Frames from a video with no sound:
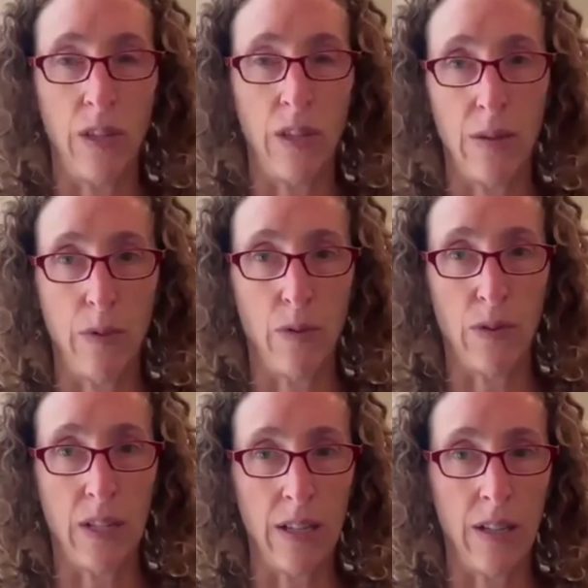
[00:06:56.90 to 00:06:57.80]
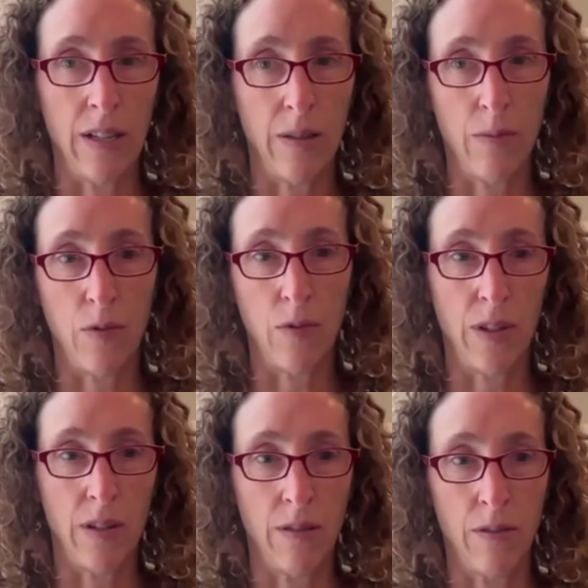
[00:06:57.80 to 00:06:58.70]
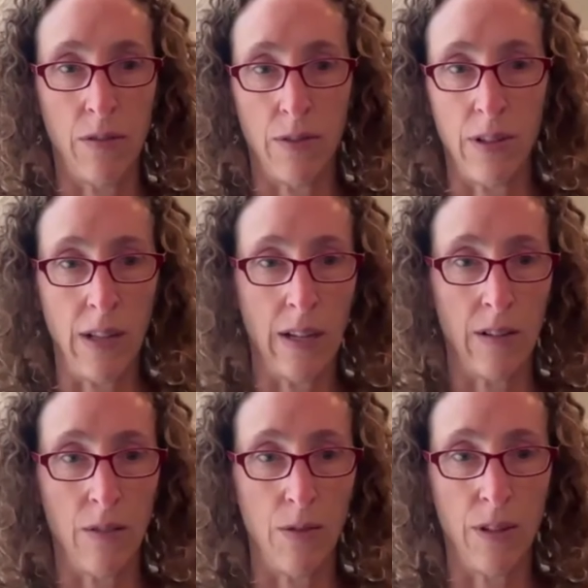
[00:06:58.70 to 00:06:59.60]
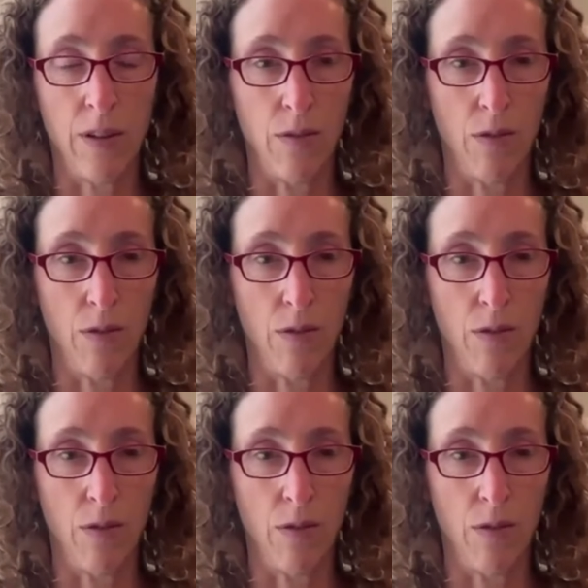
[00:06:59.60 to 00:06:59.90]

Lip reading: the typical testing substrates, the glucose and lactulose? And I know